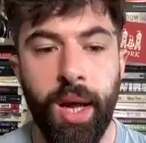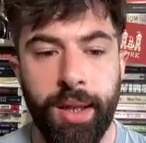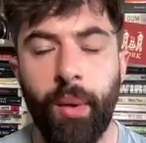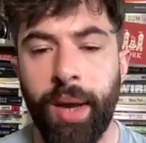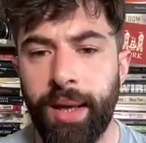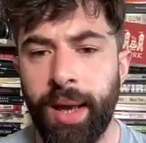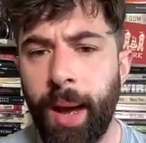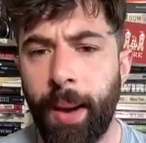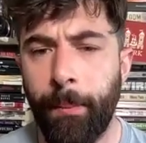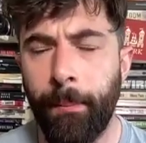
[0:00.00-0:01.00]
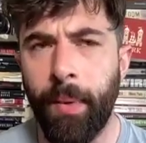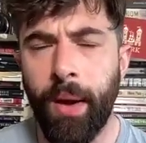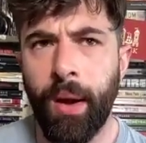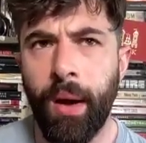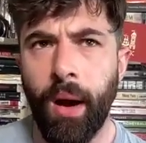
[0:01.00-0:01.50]
Now
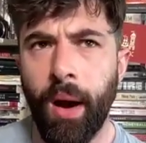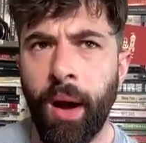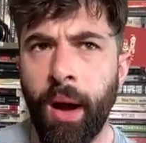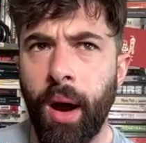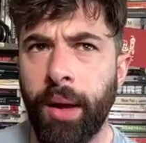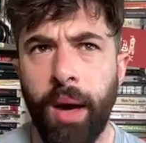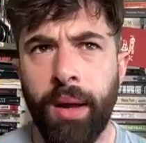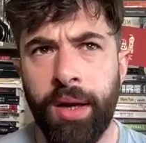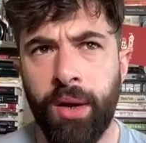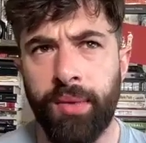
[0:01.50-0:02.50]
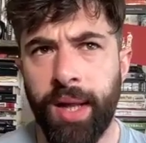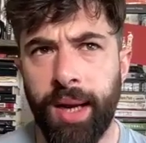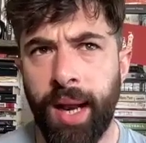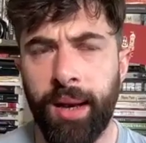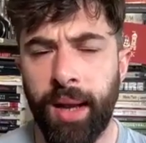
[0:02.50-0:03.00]
I don't think
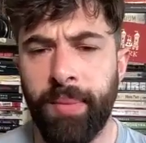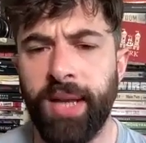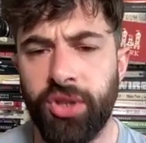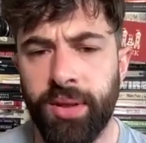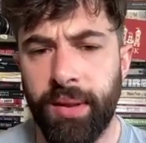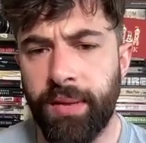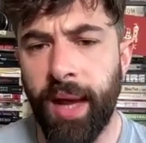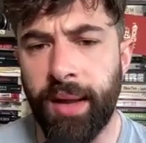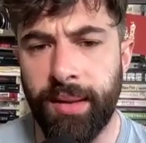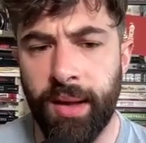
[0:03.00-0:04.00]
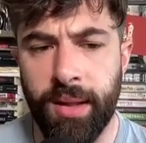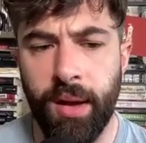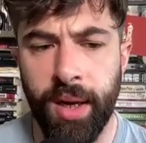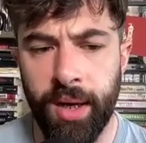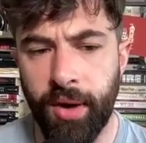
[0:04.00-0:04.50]
Glenn like mentioned that
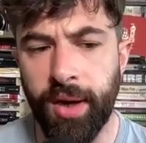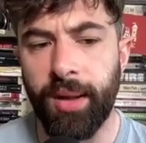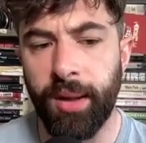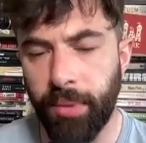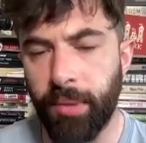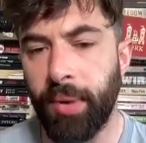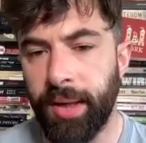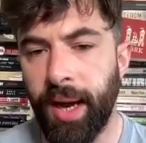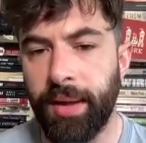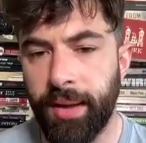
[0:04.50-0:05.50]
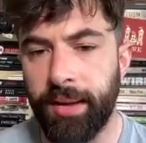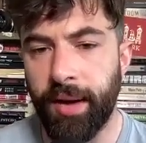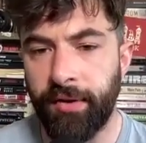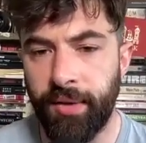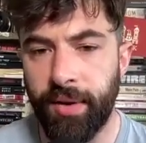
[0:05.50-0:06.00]
sign or anything, but yeah,
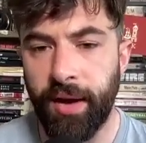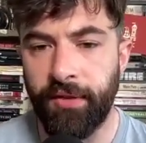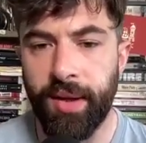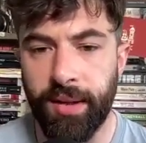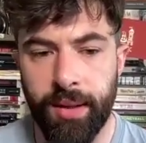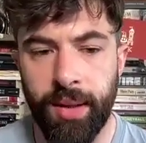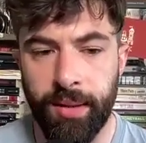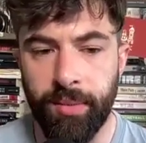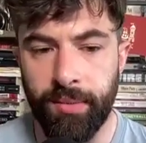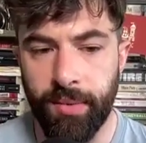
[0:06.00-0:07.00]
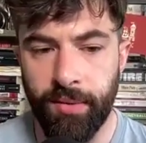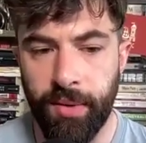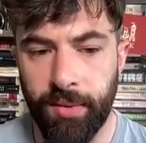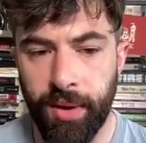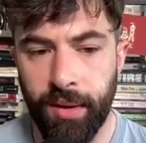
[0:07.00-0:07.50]
definitely the sentiment was
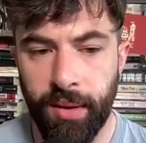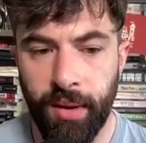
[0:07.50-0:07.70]
around there.